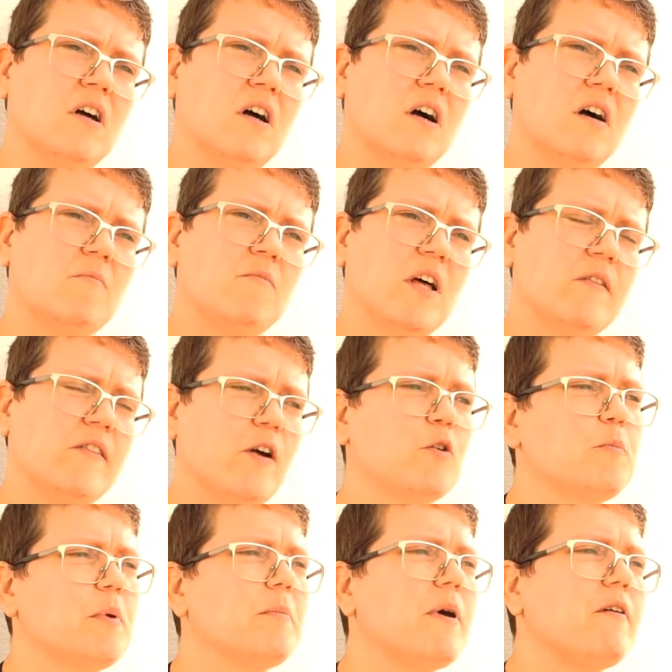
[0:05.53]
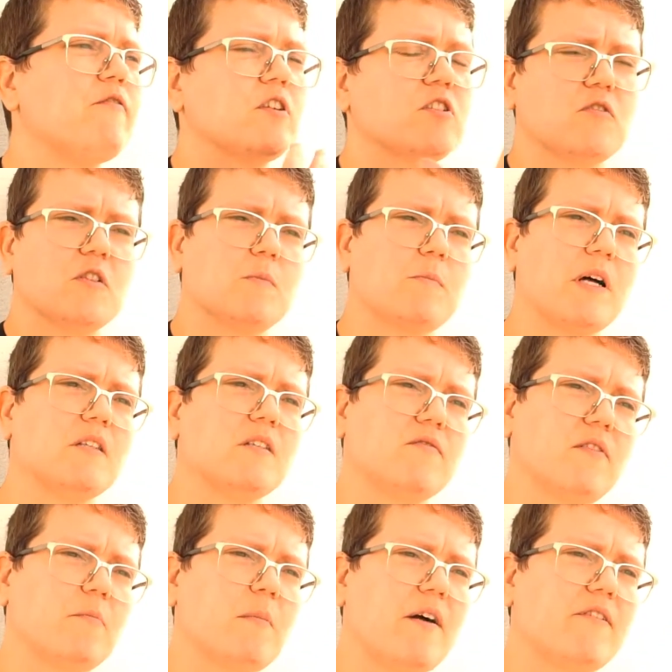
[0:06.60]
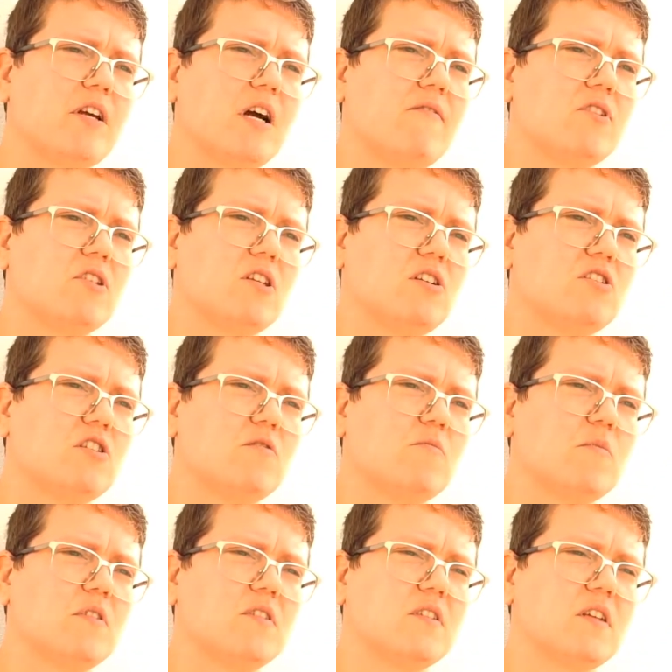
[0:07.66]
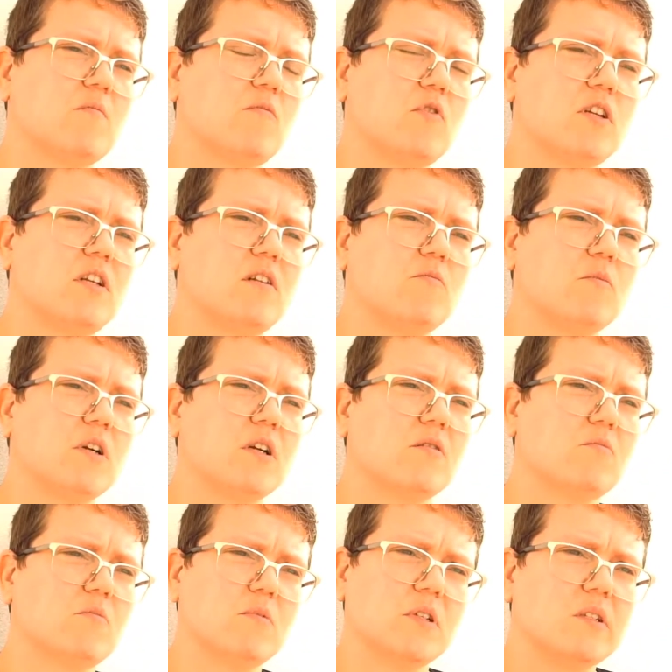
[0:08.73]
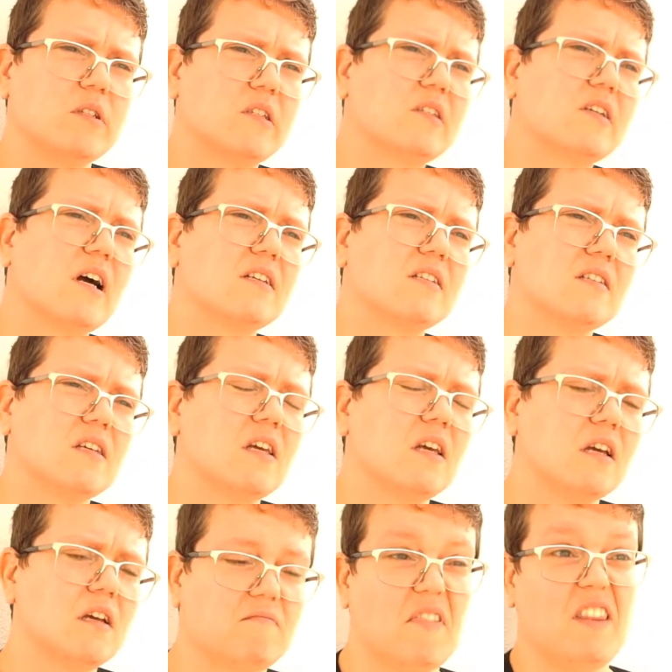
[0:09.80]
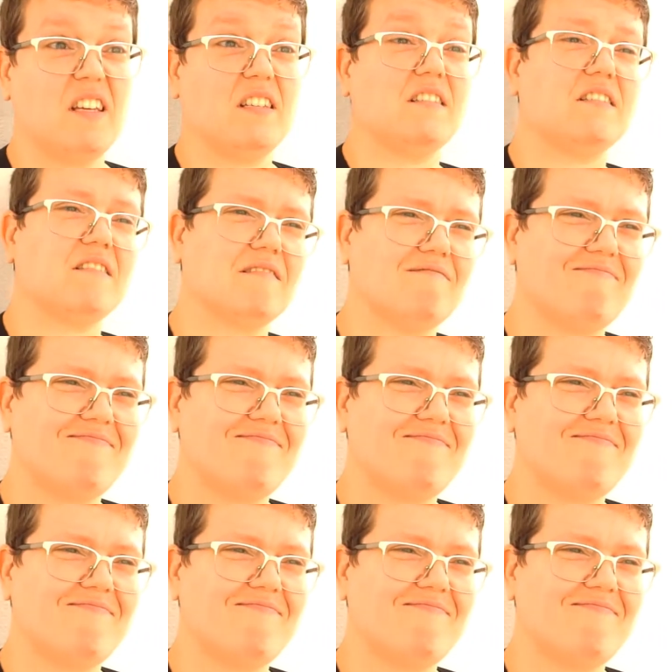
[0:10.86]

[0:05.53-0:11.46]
That would be my first response if I'm having a conversation with someone and we're discussing this